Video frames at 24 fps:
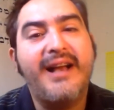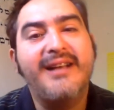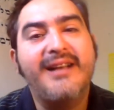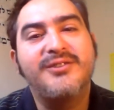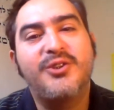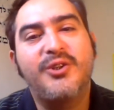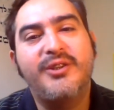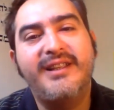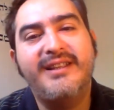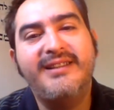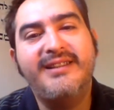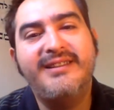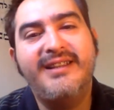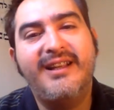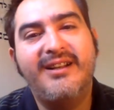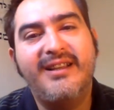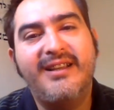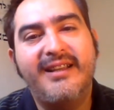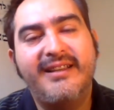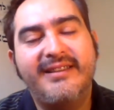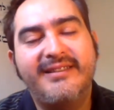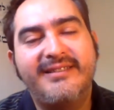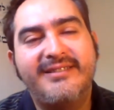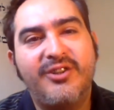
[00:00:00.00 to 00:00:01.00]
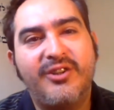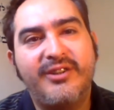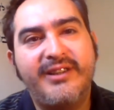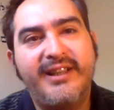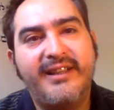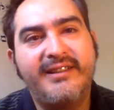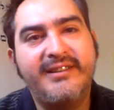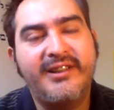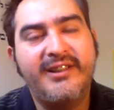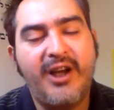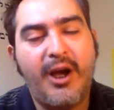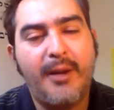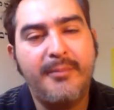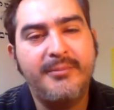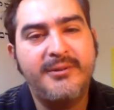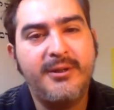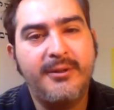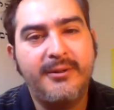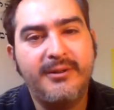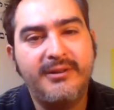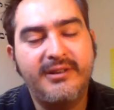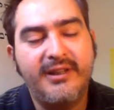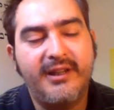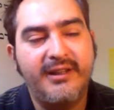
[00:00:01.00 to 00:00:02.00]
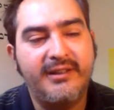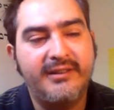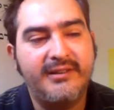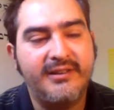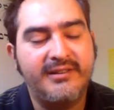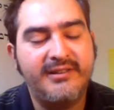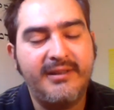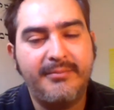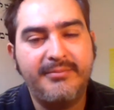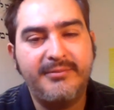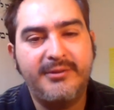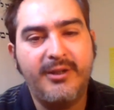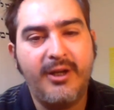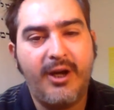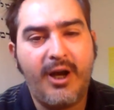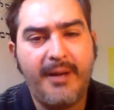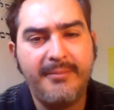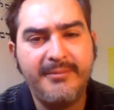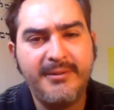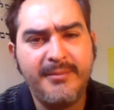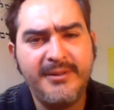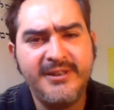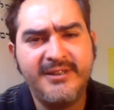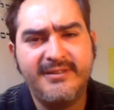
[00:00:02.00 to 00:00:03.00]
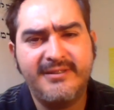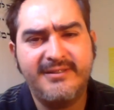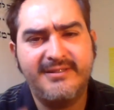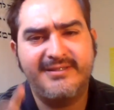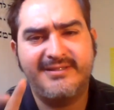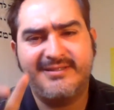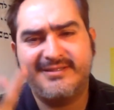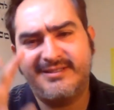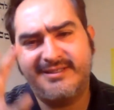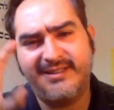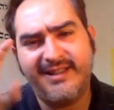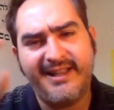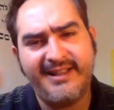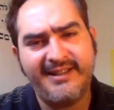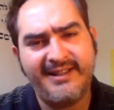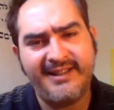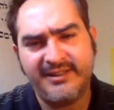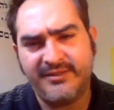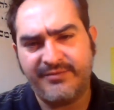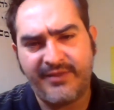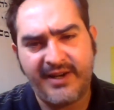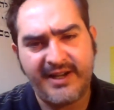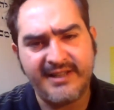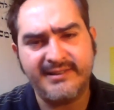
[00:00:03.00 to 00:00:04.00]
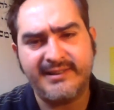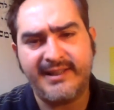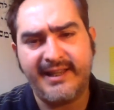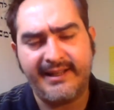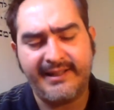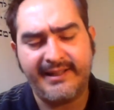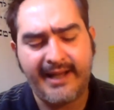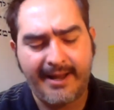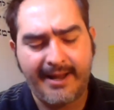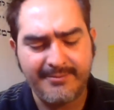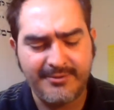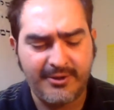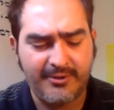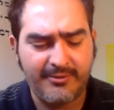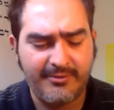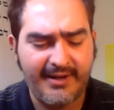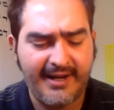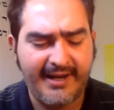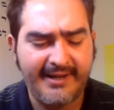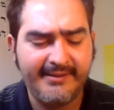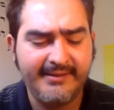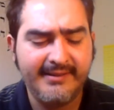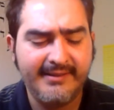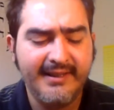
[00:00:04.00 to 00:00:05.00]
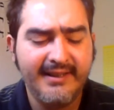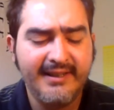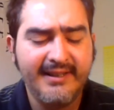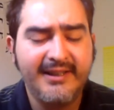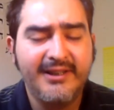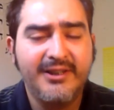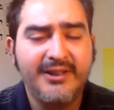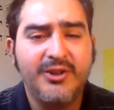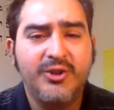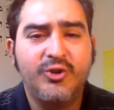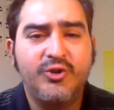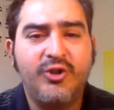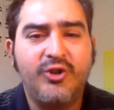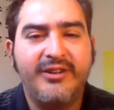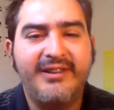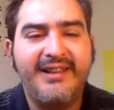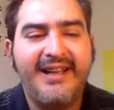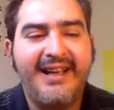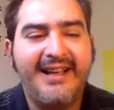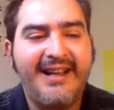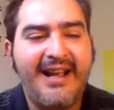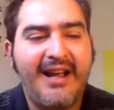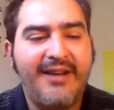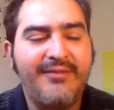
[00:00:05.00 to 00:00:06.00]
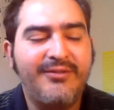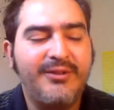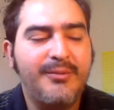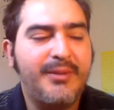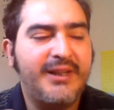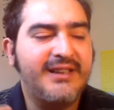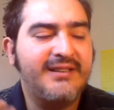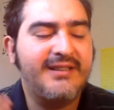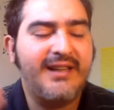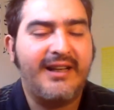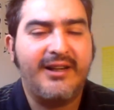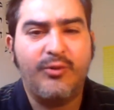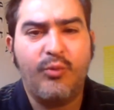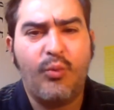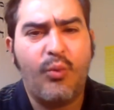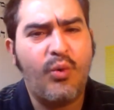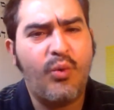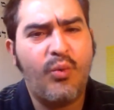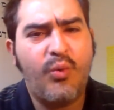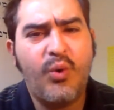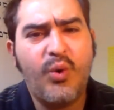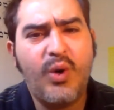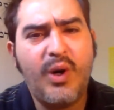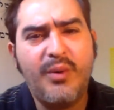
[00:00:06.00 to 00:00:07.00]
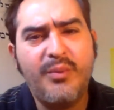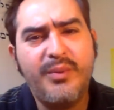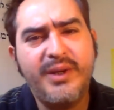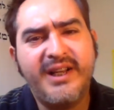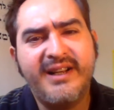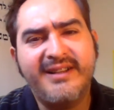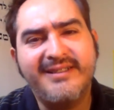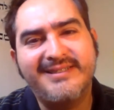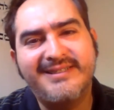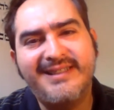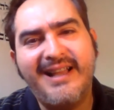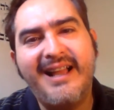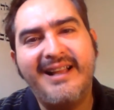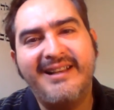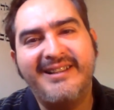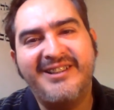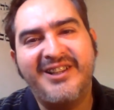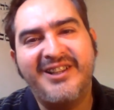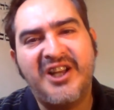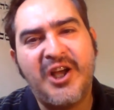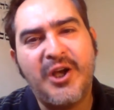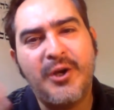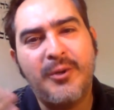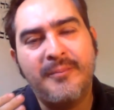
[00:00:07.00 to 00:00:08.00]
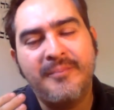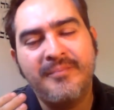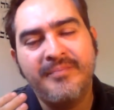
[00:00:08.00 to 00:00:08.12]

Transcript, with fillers: So then they're so then the opt the, the, the Optimus and his friends get captured, right? So then everybody's like, well, who are we going to send, you know?